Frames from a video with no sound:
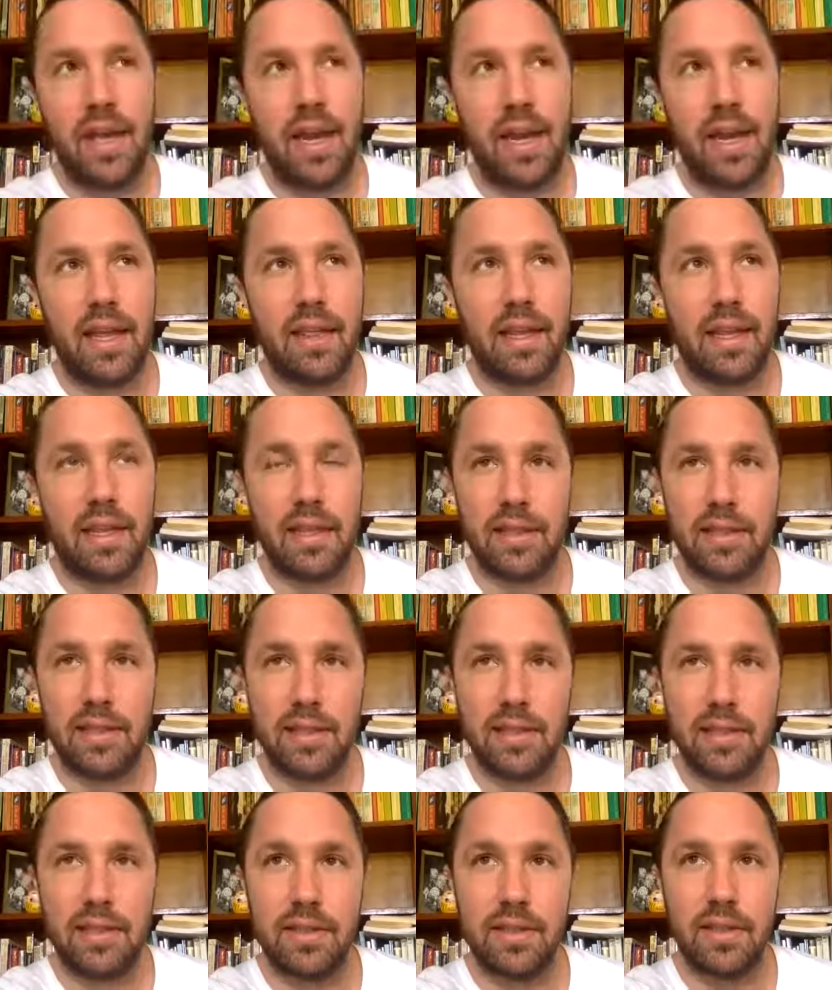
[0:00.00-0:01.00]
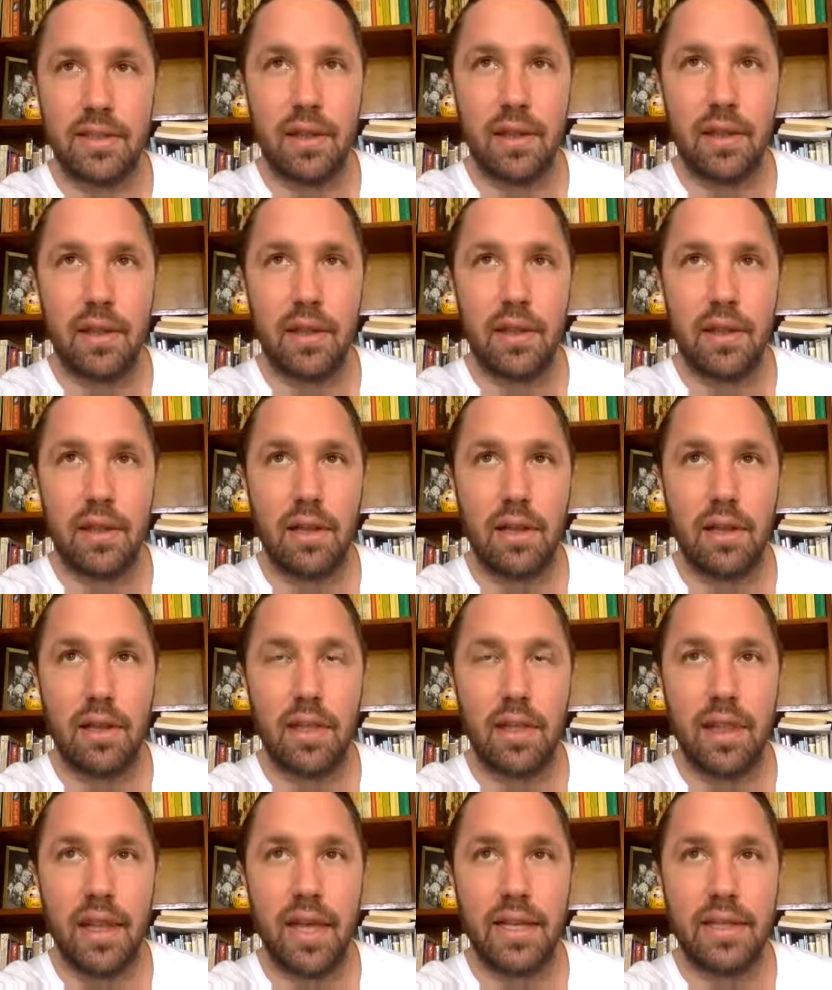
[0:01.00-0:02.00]
And I think this is
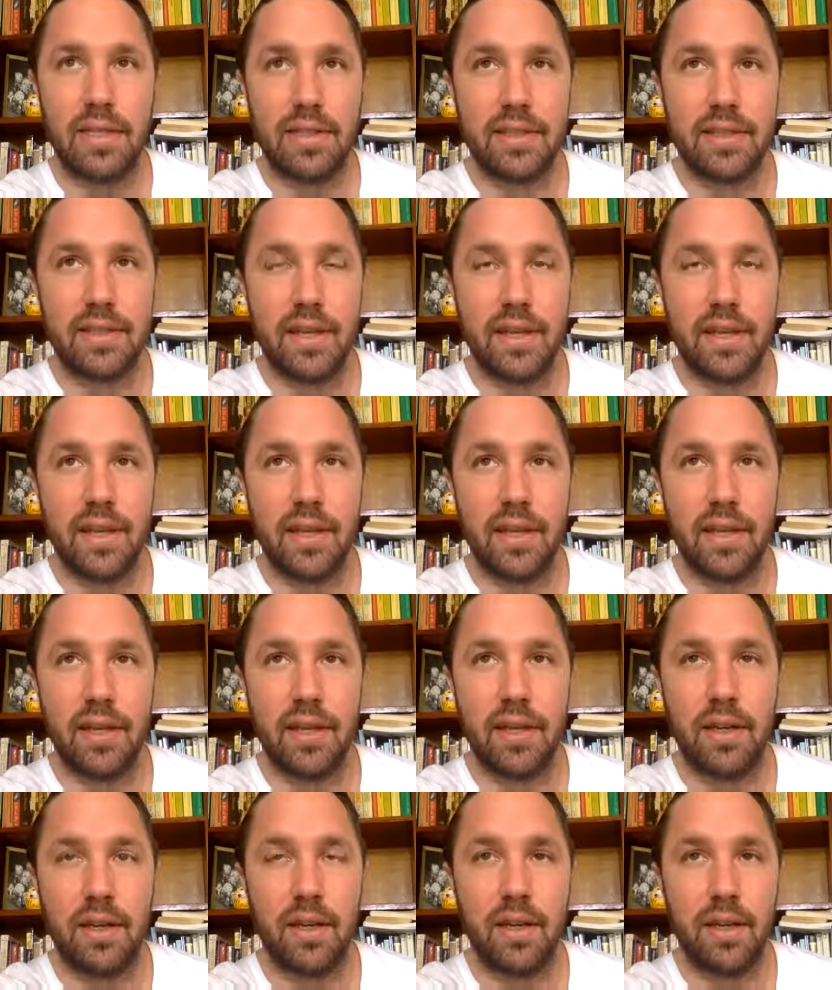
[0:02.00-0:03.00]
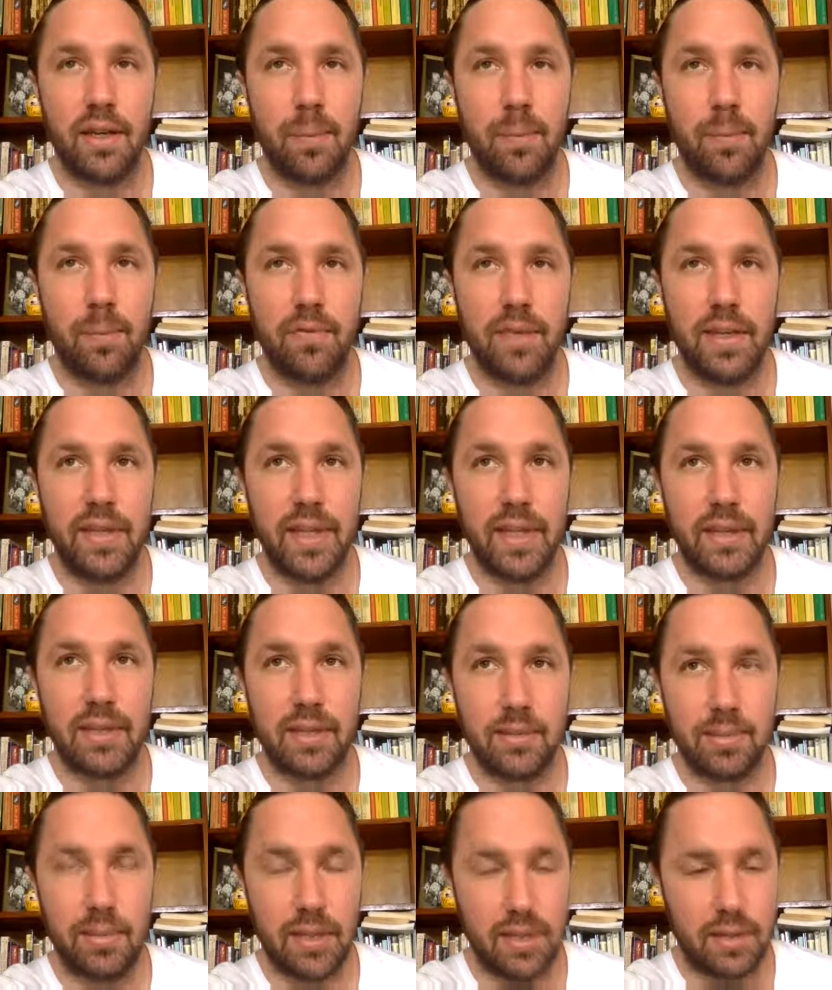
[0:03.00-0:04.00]
less in
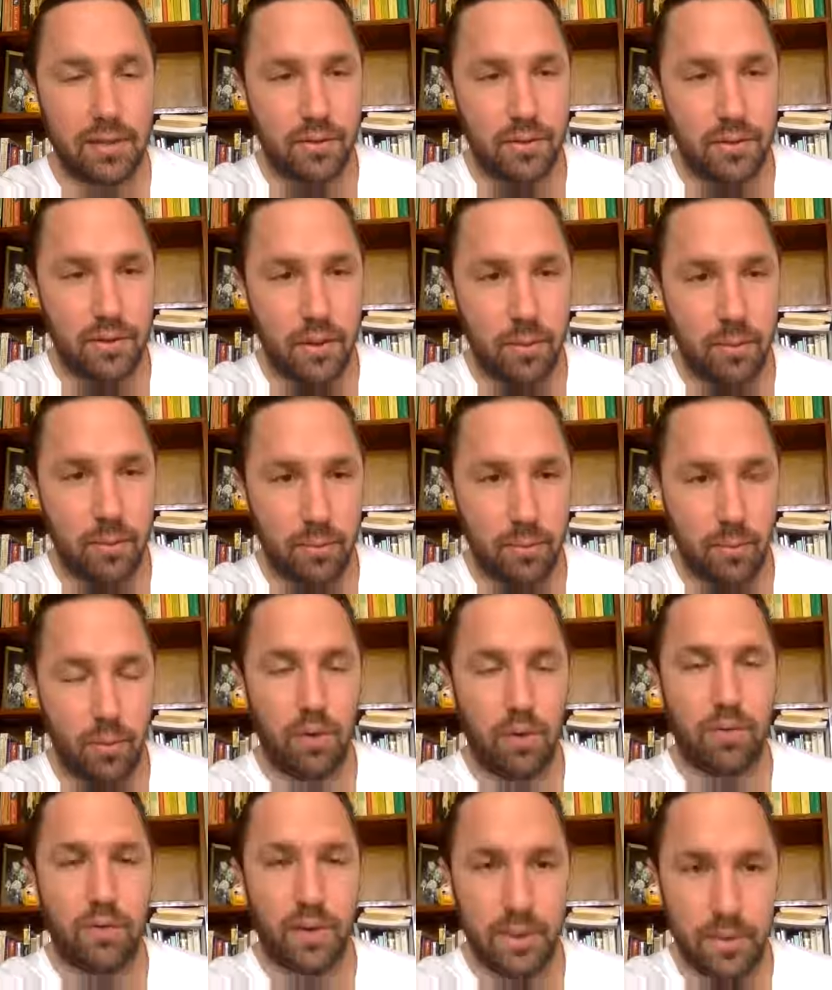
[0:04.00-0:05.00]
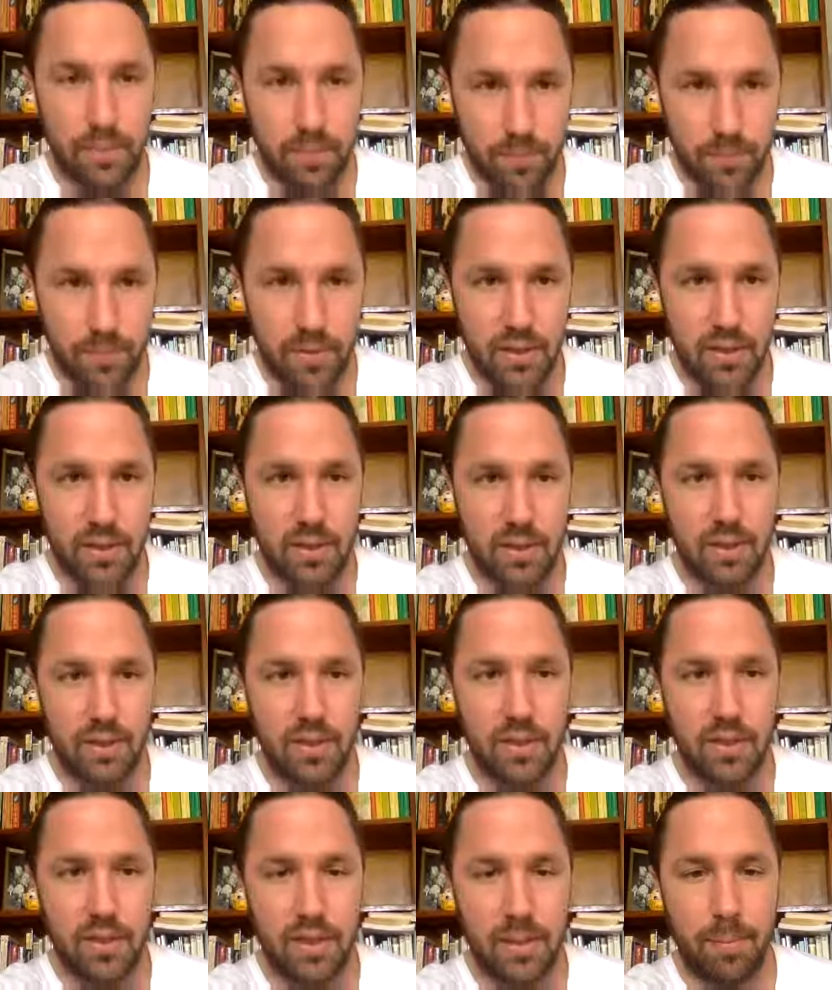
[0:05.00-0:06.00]
vegans, because there's a little bit more of a
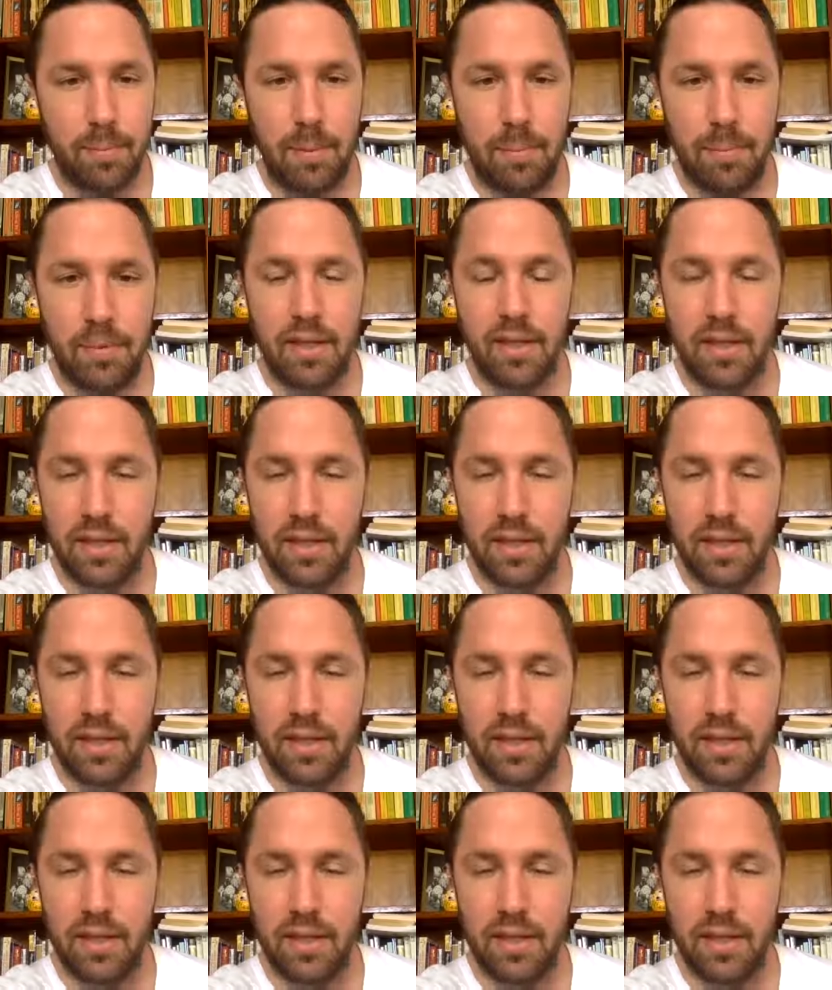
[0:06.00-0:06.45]
commitment